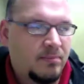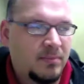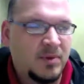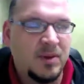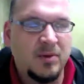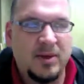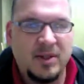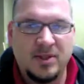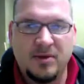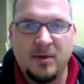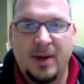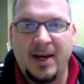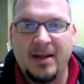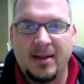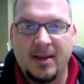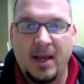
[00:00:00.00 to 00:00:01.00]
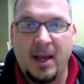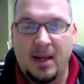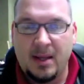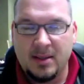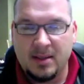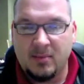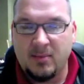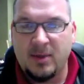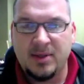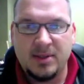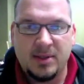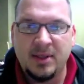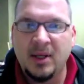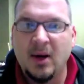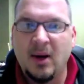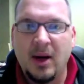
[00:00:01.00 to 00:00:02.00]
do these great things, in which,
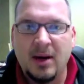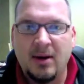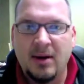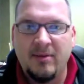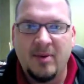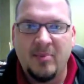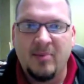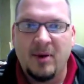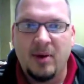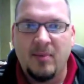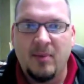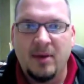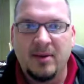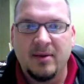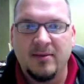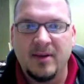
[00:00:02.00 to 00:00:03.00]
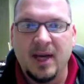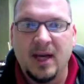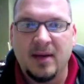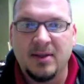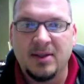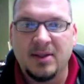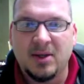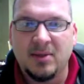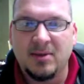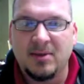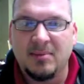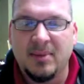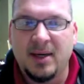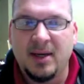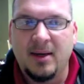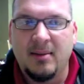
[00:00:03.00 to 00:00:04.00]
I don't have any problem with if God has called
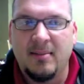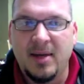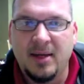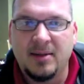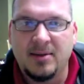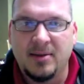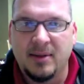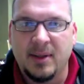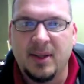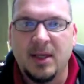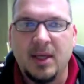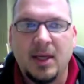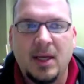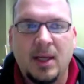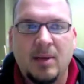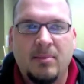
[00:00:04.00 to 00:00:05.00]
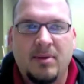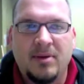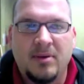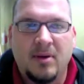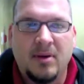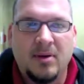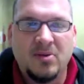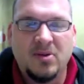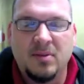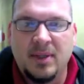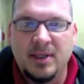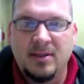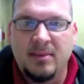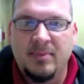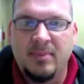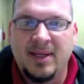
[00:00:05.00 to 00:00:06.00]
somebody to ministry. But there also
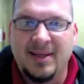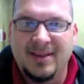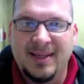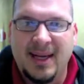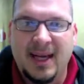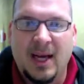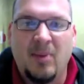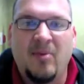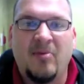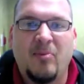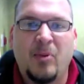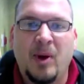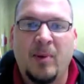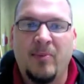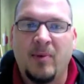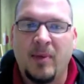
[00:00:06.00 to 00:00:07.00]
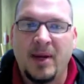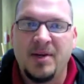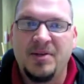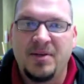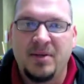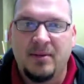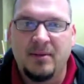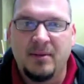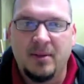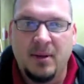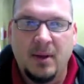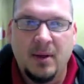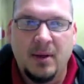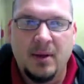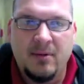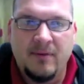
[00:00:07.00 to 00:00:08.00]
needs to be a time of preparation
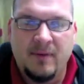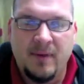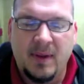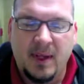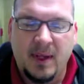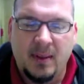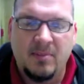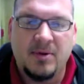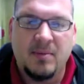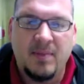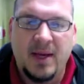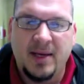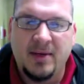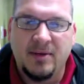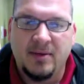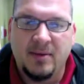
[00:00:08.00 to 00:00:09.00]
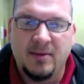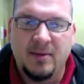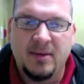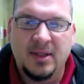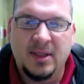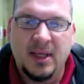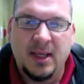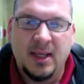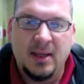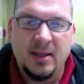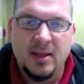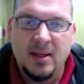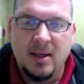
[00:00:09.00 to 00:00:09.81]
for them to make sure that they